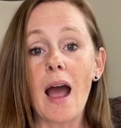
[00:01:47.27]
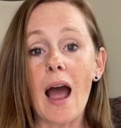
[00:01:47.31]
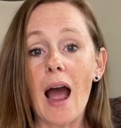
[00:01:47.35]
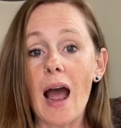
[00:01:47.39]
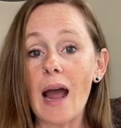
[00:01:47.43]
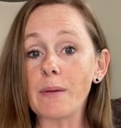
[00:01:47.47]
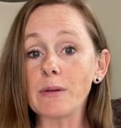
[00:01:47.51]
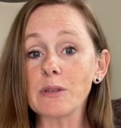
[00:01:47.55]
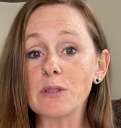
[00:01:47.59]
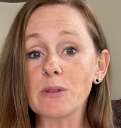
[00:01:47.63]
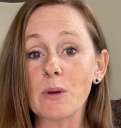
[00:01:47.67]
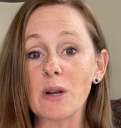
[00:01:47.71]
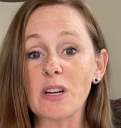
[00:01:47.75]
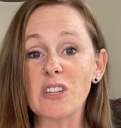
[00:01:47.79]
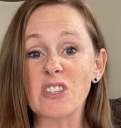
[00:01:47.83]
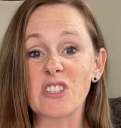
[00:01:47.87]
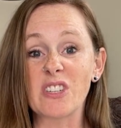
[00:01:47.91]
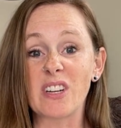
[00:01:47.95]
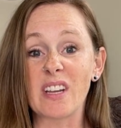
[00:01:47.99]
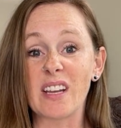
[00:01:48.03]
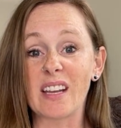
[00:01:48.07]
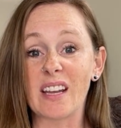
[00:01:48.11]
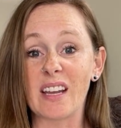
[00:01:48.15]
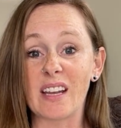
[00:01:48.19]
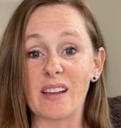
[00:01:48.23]
I was
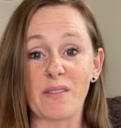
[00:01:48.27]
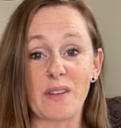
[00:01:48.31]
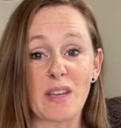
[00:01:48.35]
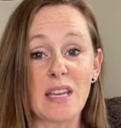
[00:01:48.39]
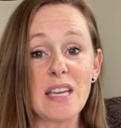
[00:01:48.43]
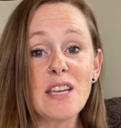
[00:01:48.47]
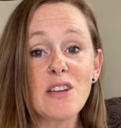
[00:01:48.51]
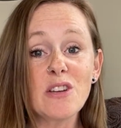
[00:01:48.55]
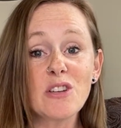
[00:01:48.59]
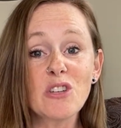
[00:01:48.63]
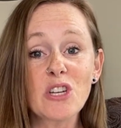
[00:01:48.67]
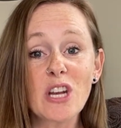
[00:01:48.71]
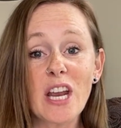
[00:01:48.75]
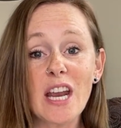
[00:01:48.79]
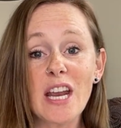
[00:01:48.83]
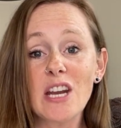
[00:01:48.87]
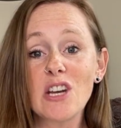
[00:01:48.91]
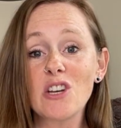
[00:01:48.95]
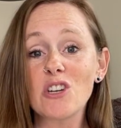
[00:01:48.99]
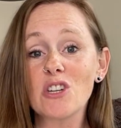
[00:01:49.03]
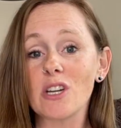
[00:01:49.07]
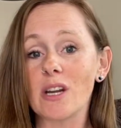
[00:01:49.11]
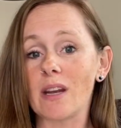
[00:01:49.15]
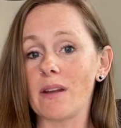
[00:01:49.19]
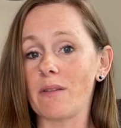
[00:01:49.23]
questioning if he could
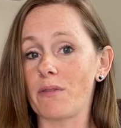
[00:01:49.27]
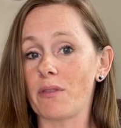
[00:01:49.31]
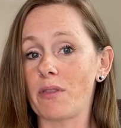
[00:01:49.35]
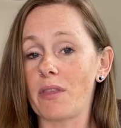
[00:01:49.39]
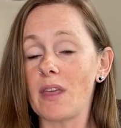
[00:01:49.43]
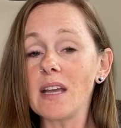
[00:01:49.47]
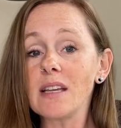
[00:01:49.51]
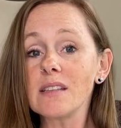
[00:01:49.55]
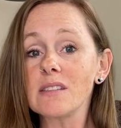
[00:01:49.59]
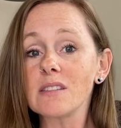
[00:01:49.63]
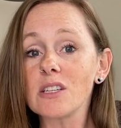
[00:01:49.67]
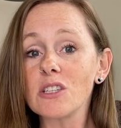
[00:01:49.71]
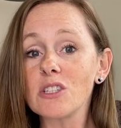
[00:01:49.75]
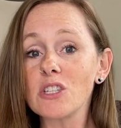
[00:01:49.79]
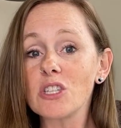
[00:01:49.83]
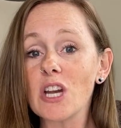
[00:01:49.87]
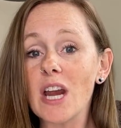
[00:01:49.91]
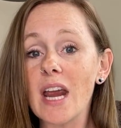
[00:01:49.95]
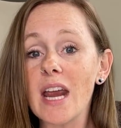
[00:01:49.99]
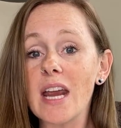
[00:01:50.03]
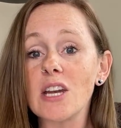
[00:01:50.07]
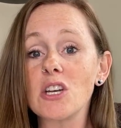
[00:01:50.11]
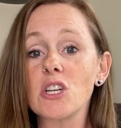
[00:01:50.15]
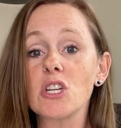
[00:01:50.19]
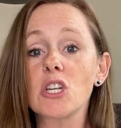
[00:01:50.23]
change, if things could
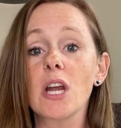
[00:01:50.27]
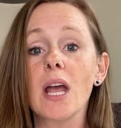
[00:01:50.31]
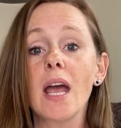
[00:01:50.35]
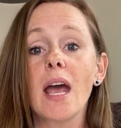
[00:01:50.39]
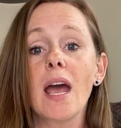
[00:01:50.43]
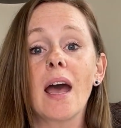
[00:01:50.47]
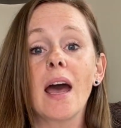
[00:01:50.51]
change,